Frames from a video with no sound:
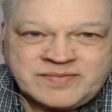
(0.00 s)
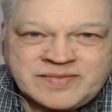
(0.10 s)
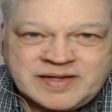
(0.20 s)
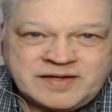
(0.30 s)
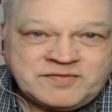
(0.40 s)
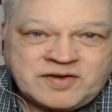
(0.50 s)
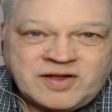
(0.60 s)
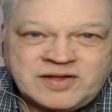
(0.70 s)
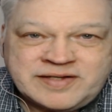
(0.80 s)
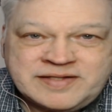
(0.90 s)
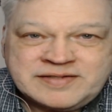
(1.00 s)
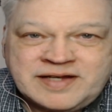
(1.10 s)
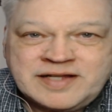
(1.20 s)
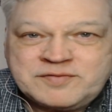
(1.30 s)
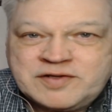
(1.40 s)
if it all ends, I
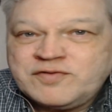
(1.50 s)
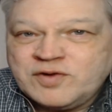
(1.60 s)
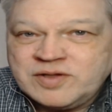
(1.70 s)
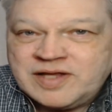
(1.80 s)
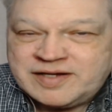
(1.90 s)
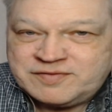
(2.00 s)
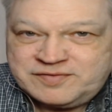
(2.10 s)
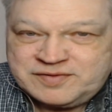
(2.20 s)
lived a full life.